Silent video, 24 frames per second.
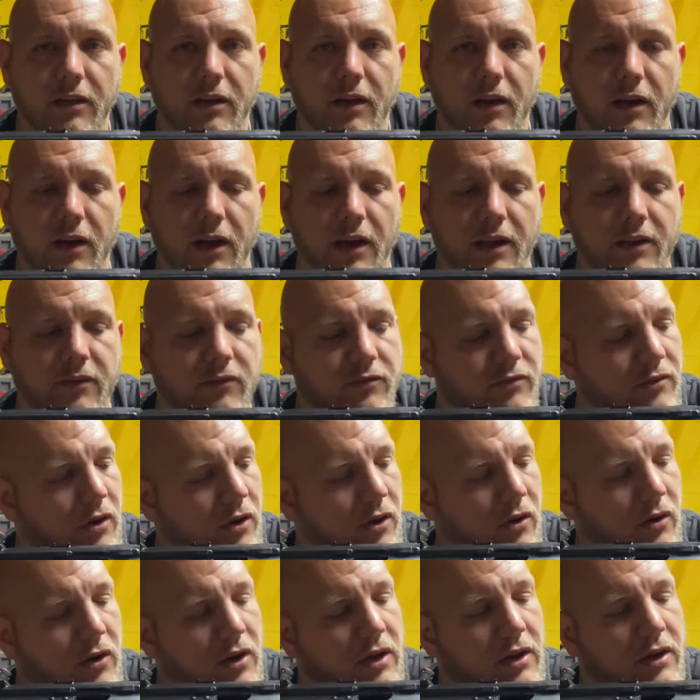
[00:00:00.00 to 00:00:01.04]
All right,
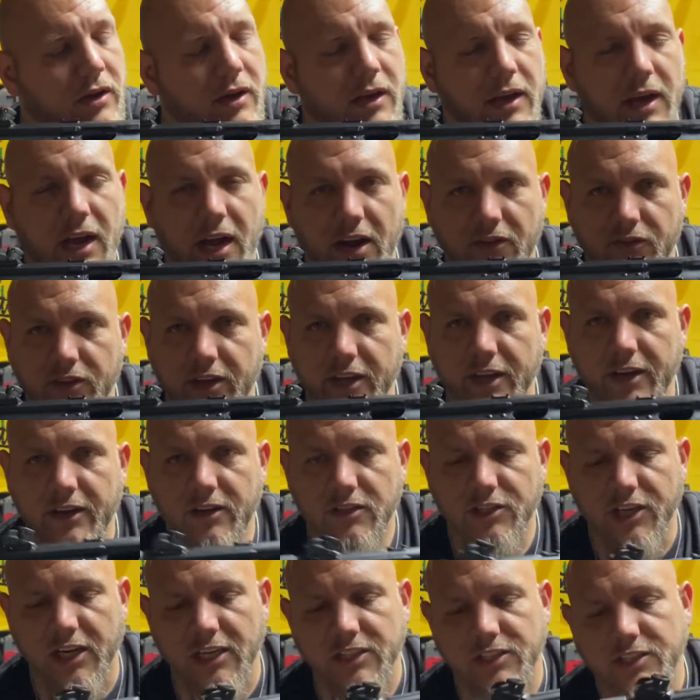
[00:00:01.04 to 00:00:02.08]
so everything
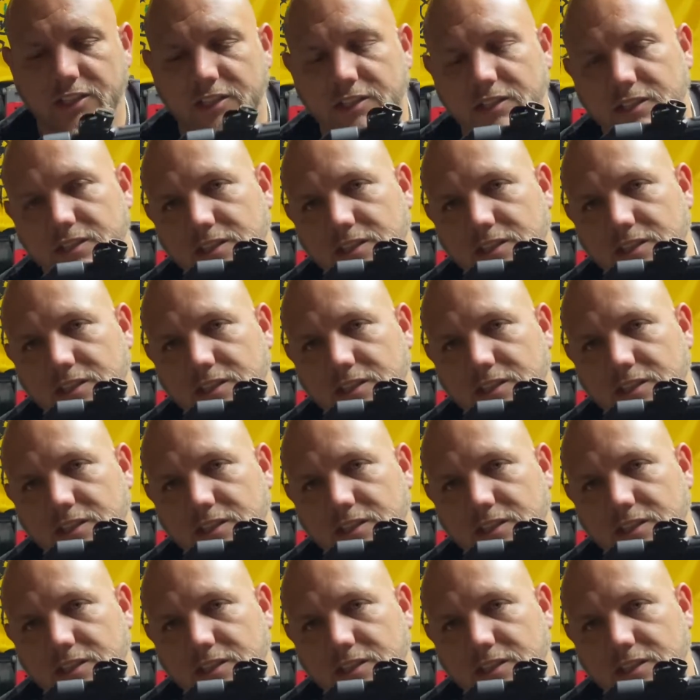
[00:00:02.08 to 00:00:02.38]
interchanges.